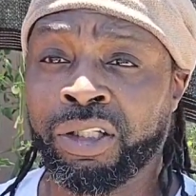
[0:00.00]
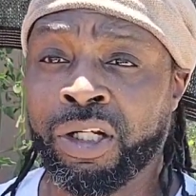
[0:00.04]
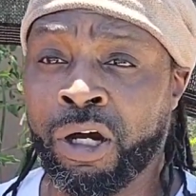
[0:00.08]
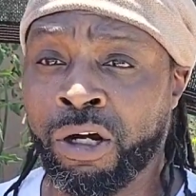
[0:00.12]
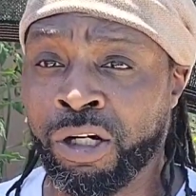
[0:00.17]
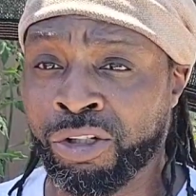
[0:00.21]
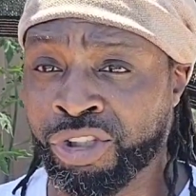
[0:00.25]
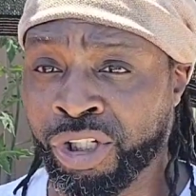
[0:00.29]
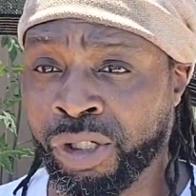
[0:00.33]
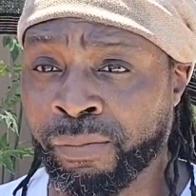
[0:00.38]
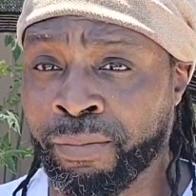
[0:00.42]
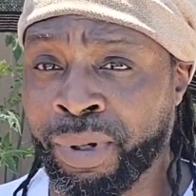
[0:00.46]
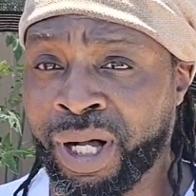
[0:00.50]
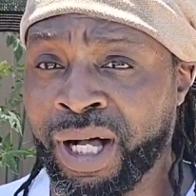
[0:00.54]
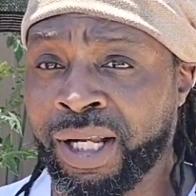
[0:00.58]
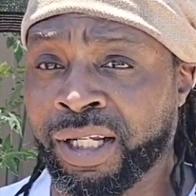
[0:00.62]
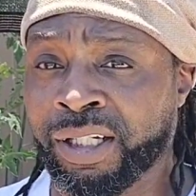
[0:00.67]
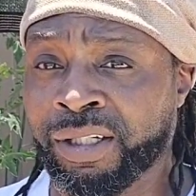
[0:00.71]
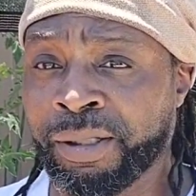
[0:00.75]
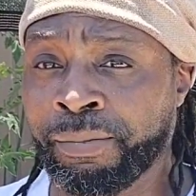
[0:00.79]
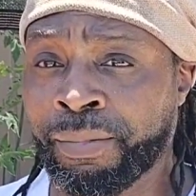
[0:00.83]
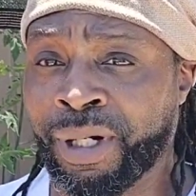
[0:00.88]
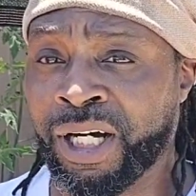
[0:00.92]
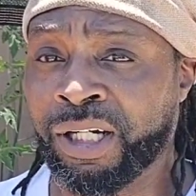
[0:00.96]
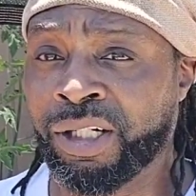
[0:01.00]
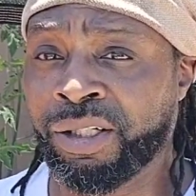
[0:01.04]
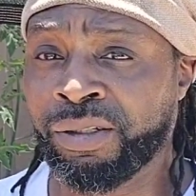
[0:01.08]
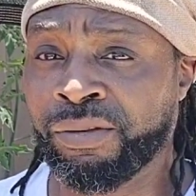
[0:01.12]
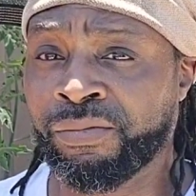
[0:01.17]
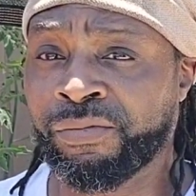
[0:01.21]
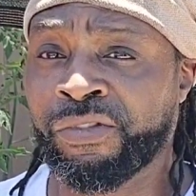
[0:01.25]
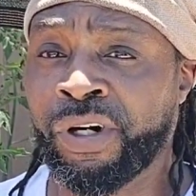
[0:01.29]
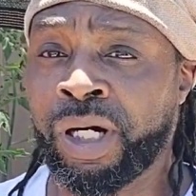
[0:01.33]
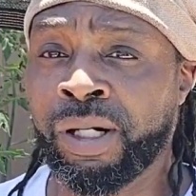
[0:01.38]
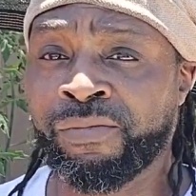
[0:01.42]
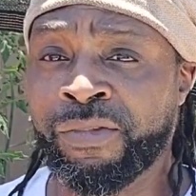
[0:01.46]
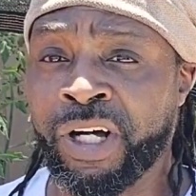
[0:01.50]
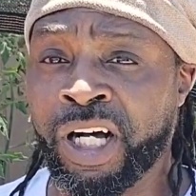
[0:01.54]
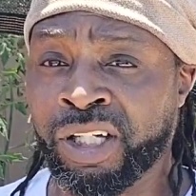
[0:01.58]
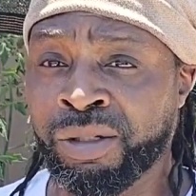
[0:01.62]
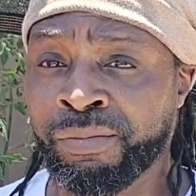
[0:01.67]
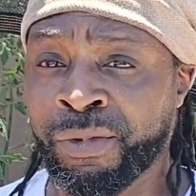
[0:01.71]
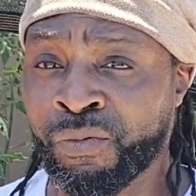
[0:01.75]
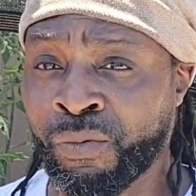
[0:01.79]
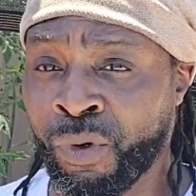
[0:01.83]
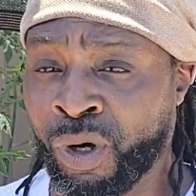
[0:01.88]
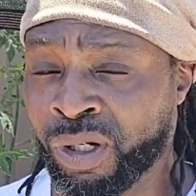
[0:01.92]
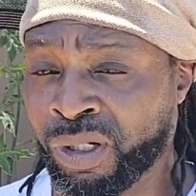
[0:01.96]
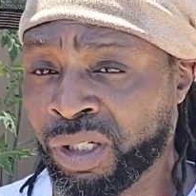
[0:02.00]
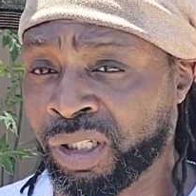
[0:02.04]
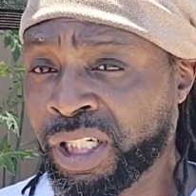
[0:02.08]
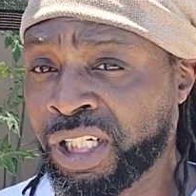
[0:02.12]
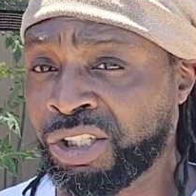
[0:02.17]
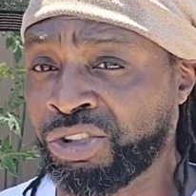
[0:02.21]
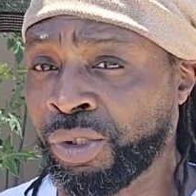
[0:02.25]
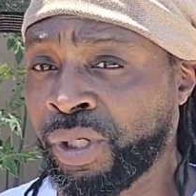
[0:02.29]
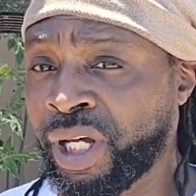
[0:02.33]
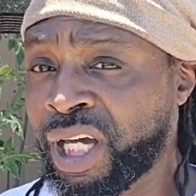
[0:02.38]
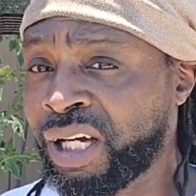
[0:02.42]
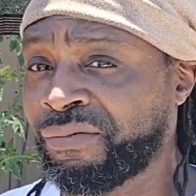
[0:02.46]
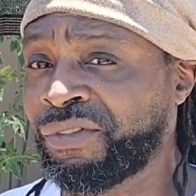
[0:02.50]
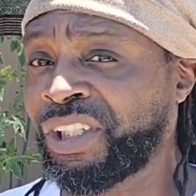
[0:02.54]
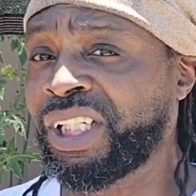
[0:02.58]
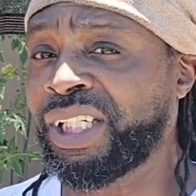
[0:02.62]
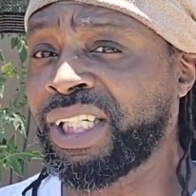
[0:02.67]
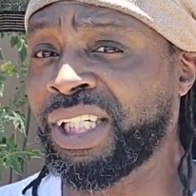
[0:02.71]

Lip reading: larger volume of water that you have,